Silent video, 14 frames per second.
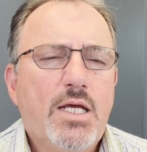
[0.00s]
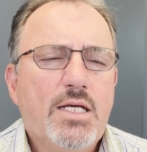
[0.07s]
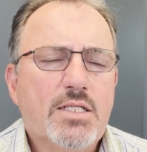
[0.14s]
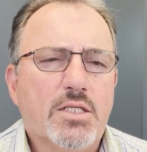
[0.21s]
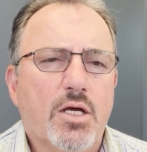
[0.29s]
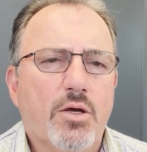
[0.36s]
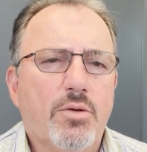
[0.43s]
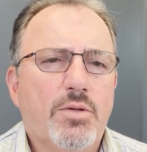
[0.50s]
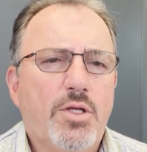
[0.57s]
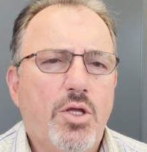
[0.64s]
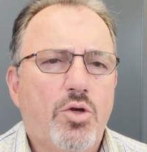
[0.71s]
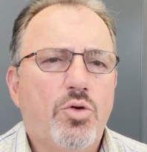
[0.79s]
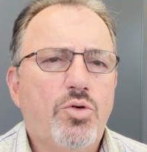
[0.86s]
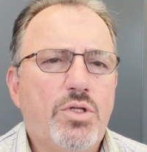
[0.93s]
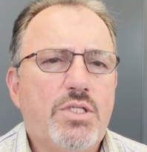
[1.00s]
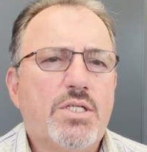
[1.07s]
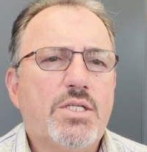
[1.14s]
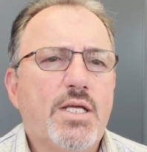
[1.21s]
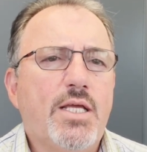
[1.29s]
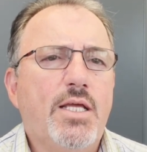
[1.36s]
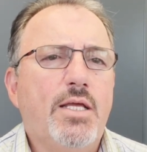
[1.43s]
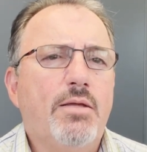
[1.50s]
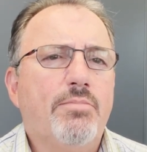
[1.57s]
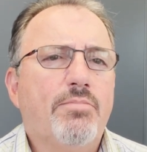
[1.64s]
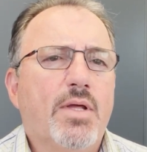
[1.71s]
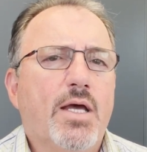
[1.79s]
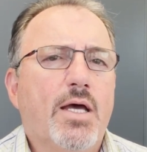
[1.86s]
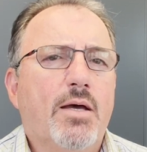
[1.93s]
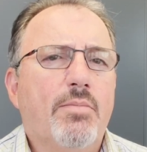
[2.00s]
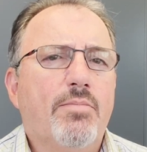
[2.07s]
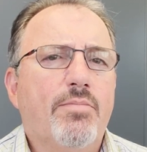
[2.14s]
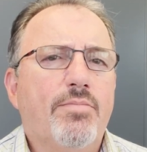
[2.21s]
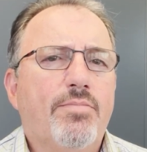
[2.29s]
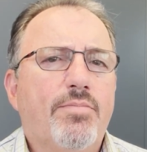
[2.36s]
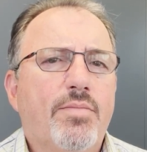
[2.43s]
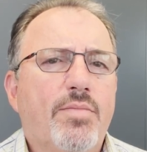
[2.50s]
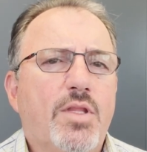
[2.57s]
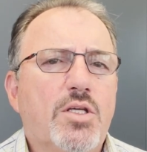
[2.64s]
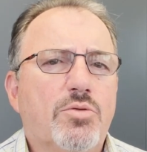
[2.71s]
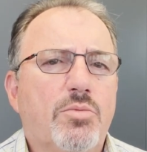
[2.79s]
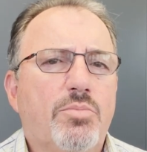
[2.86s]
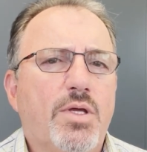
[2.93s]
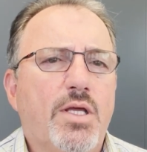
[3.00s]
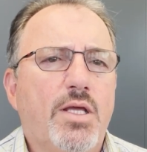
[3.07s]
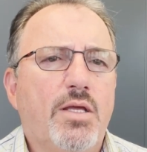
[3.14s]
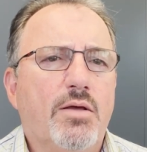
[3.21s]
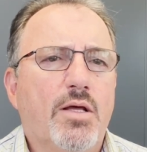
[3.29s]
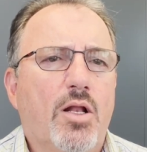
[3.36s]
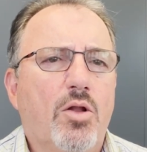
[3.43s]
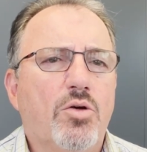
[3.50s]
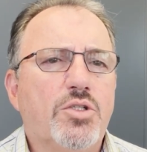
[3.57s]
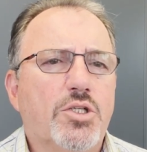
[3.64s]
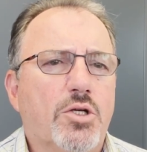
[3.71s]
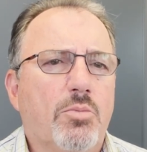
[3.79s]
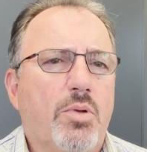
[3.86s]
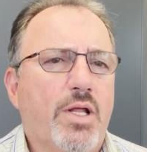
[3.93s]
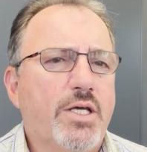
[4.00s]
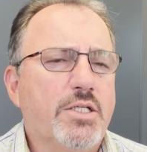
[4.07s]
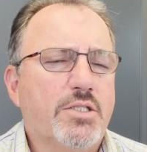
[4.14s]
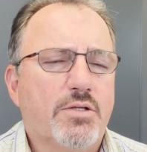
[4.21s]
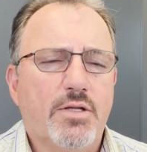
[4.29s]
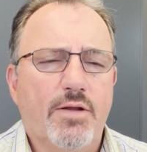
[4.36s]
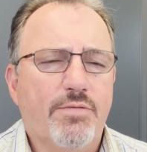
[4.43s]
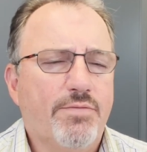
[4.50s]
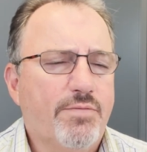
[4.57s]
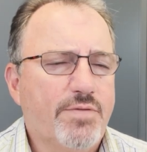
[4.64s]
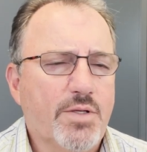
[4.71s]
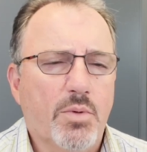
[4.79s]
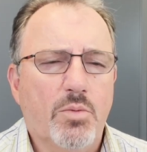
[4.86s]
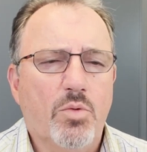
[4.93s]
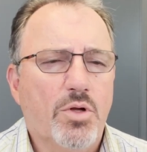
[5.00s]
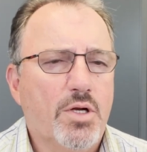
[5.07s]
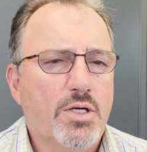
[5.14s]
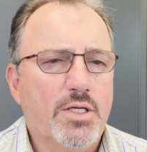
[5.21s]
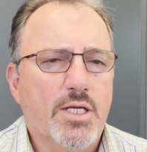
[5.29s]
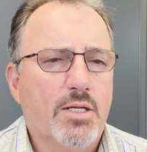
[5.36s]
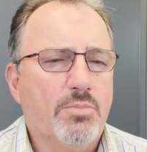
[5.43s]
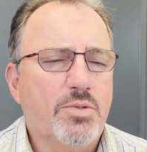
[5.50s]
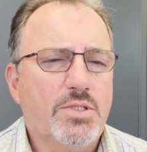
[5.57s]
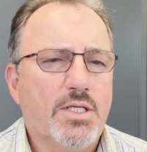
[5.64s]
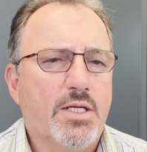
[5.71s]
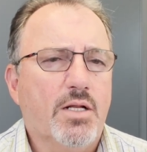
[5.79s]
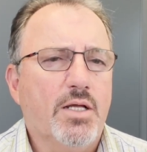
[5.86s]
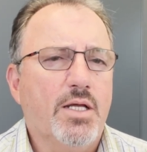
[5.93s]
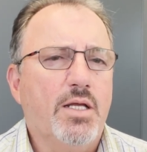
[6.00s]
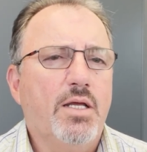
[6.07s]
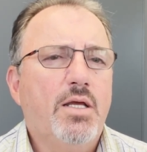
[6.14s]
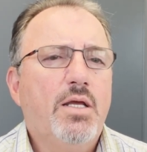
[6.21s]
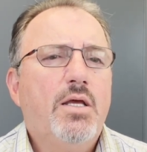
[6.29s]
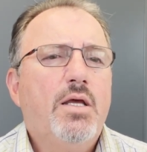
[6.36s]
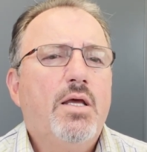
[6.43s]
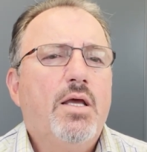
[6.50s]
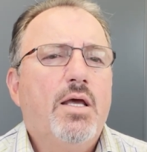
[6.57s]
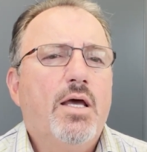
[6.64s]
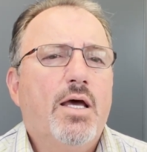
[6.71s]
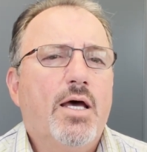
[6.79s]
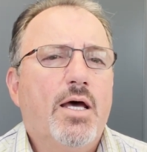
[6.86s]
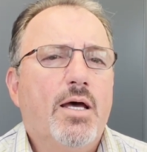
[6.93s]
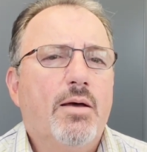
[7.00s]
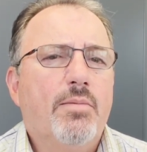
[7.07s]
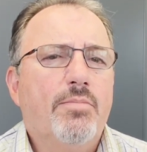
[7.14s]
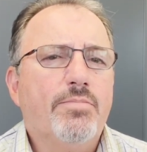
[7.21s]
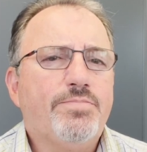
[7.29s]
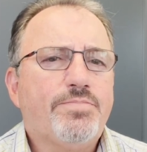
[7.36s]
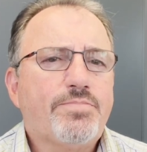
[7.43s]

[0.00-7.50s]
So you could see um, this would be a logical place if someone wanted to get particularly um,